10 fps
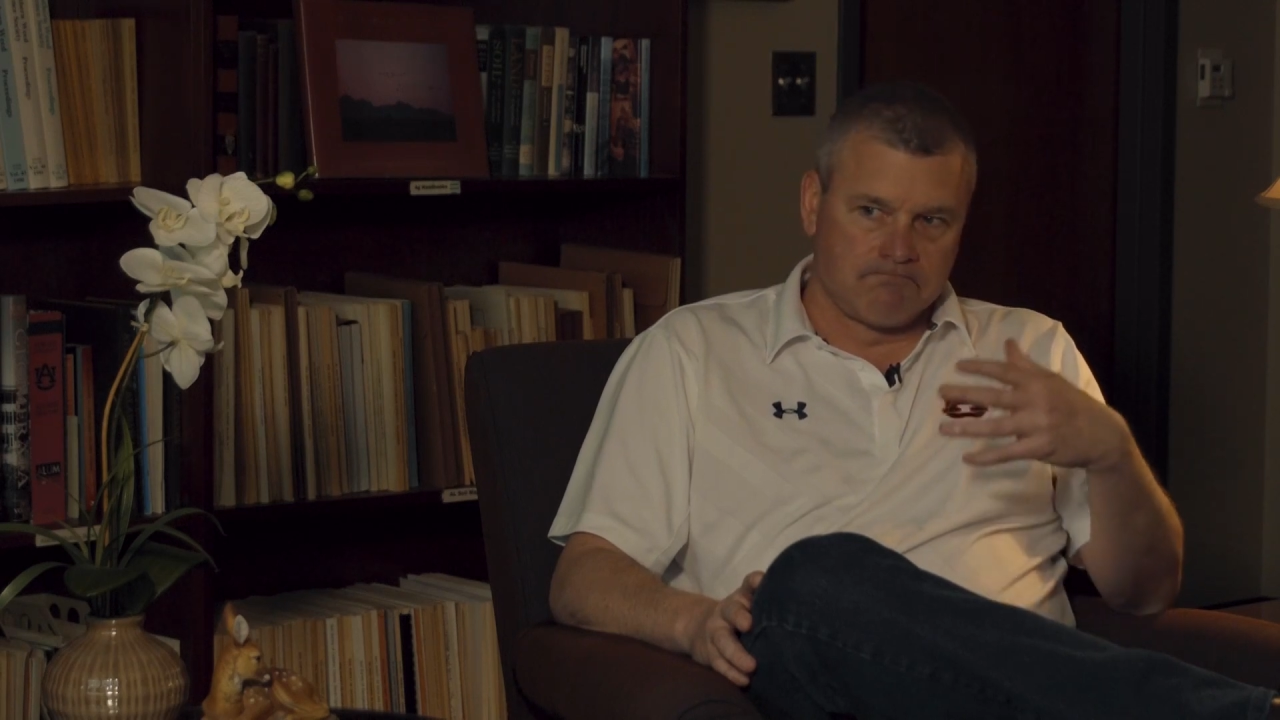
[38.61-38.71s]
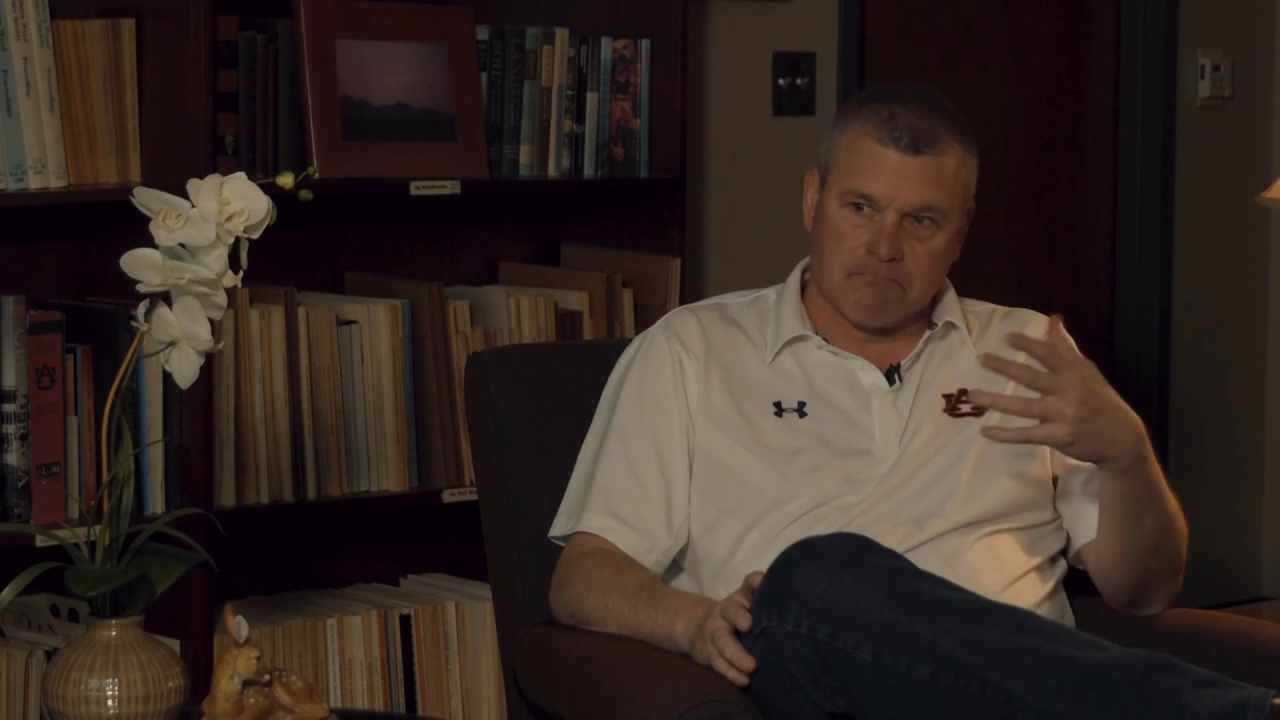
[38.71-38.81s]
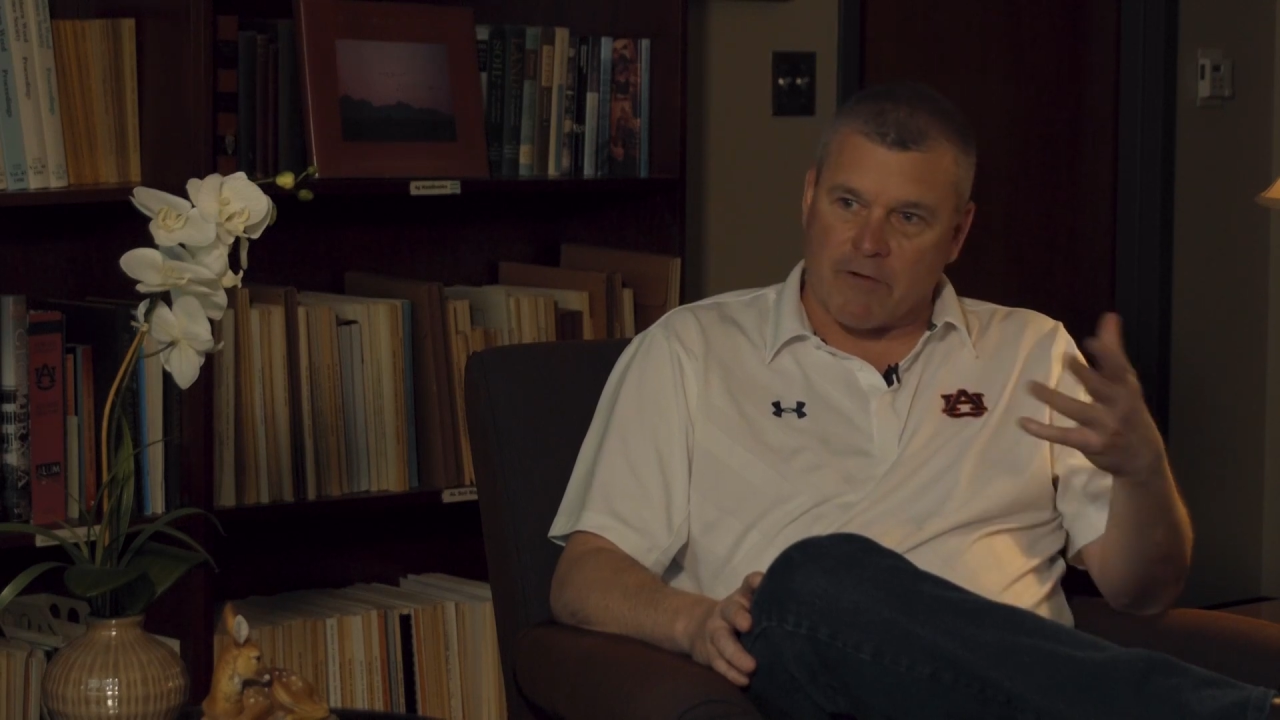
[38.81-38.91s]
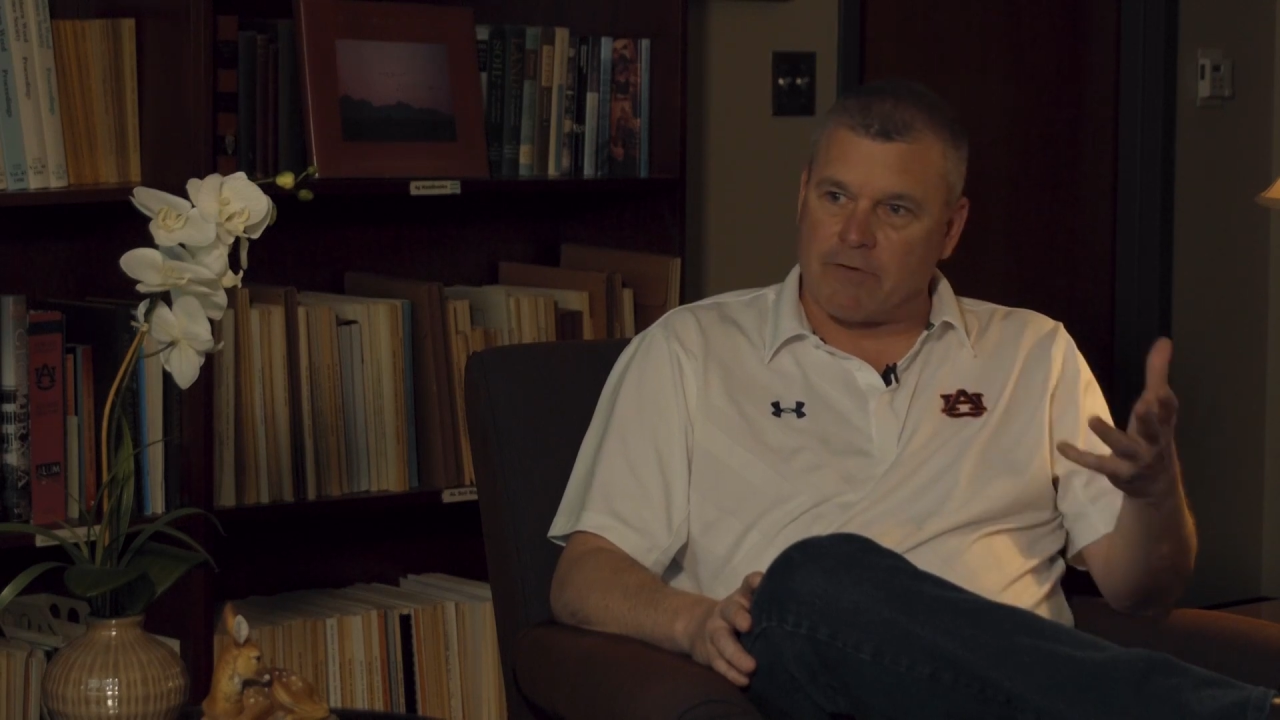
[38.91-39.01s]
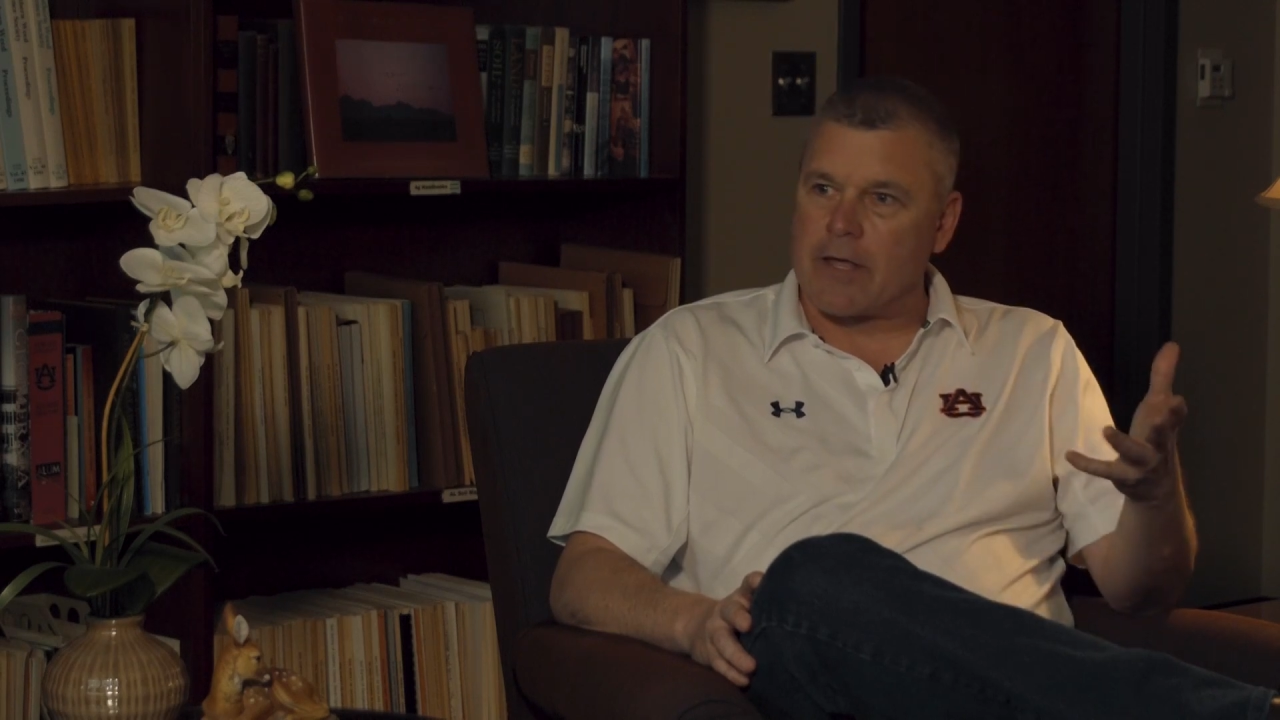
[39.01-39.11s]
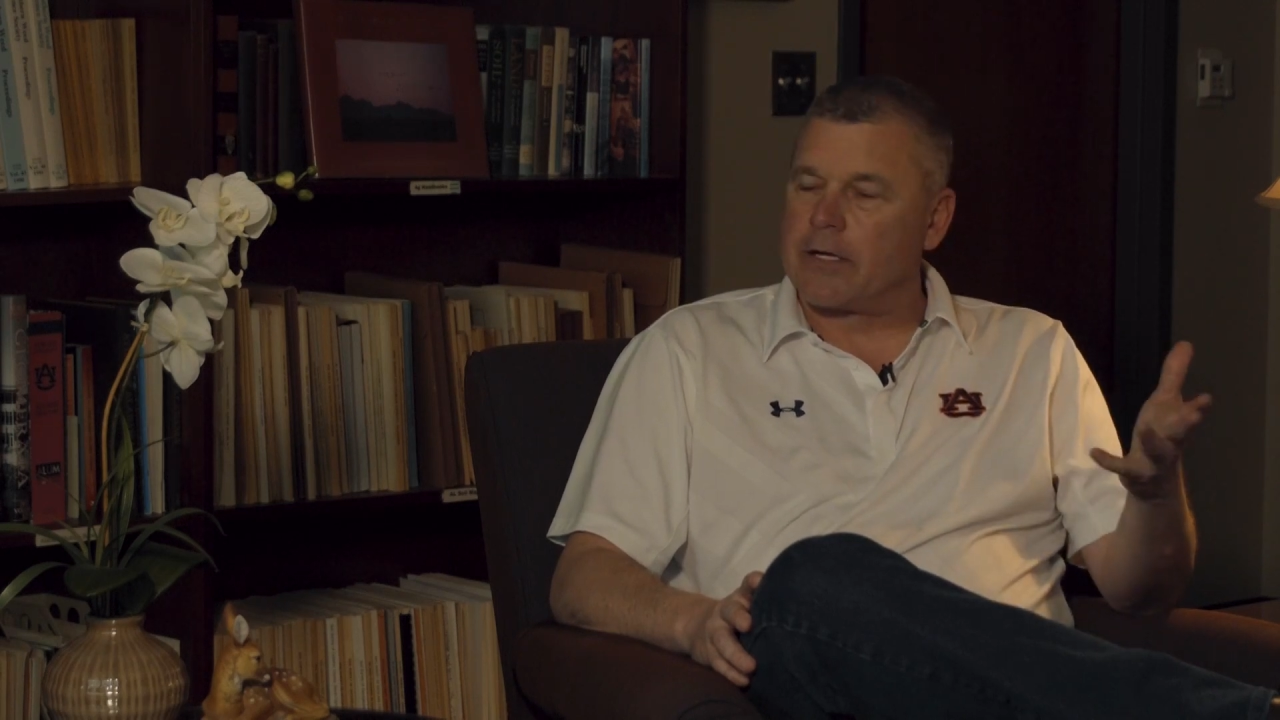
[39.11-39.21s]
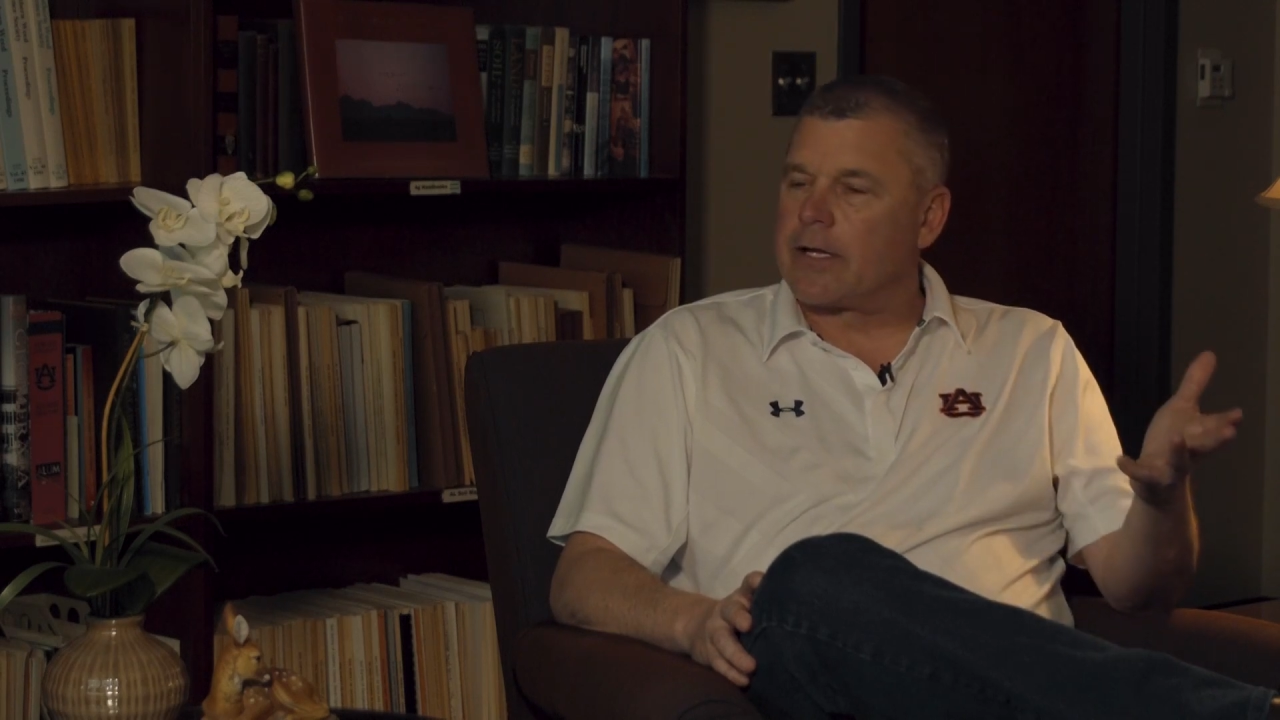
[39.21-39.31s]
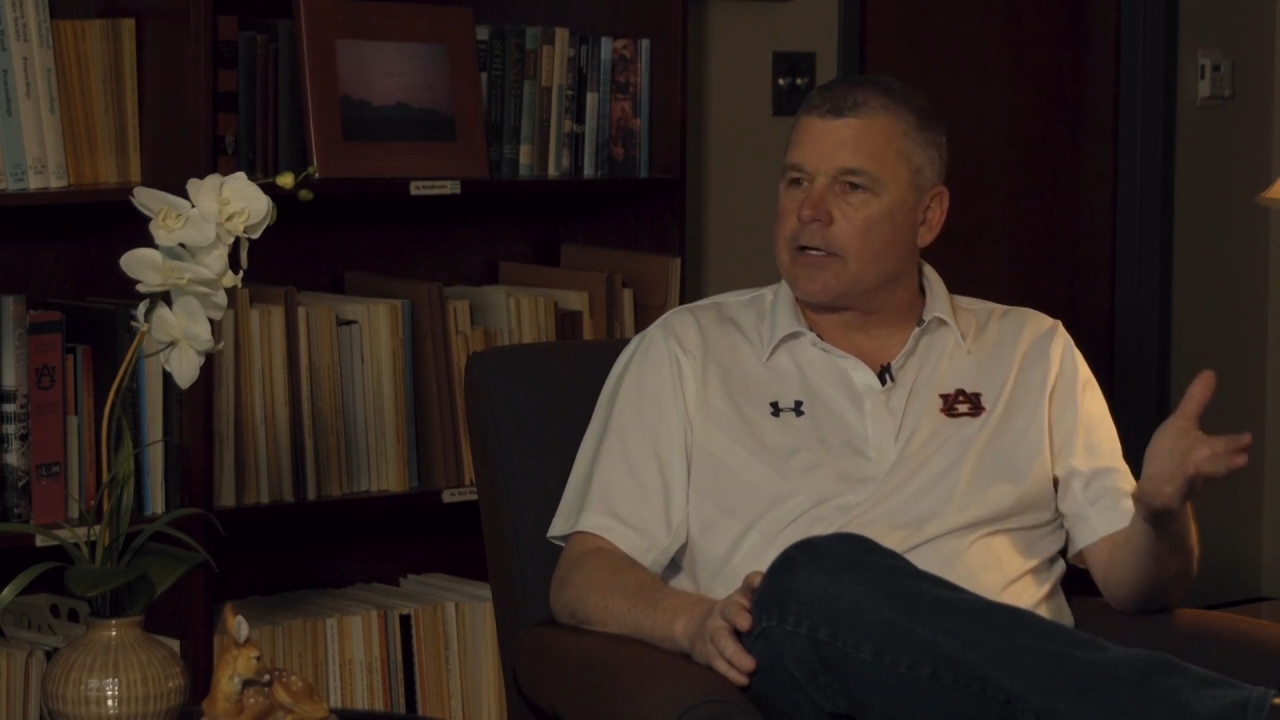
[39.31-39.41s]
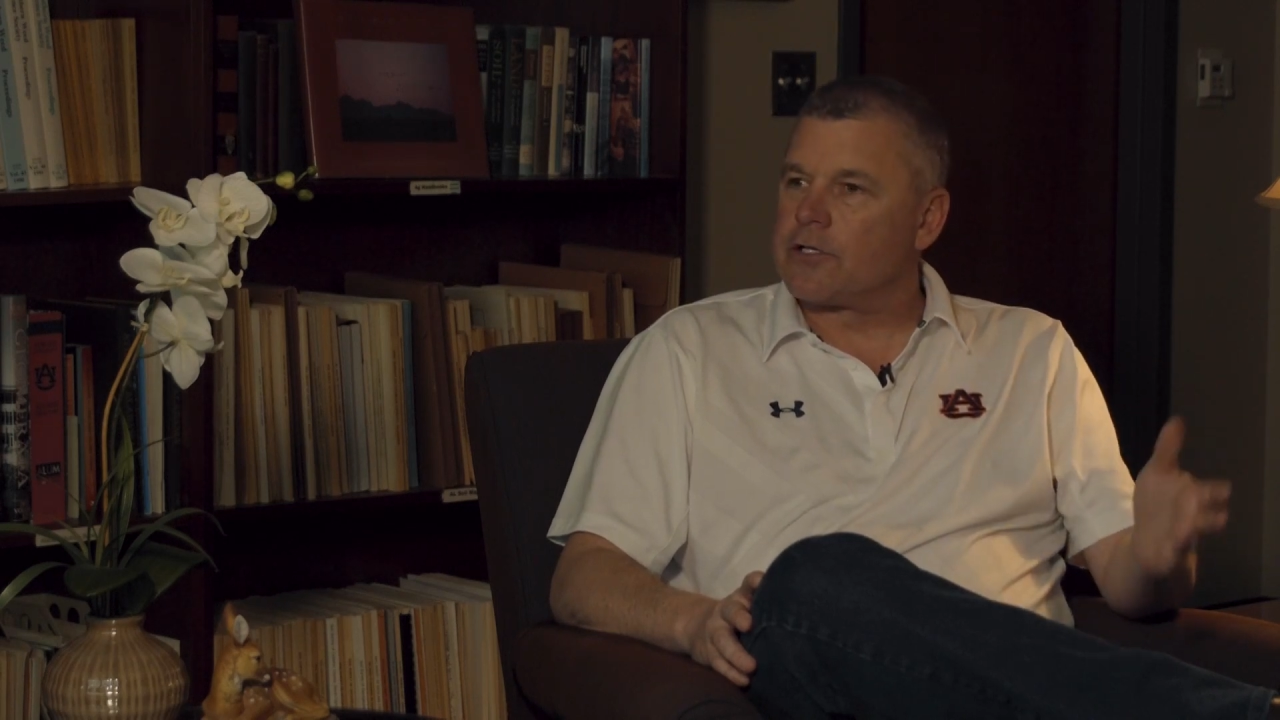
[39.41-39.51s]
a flight attendant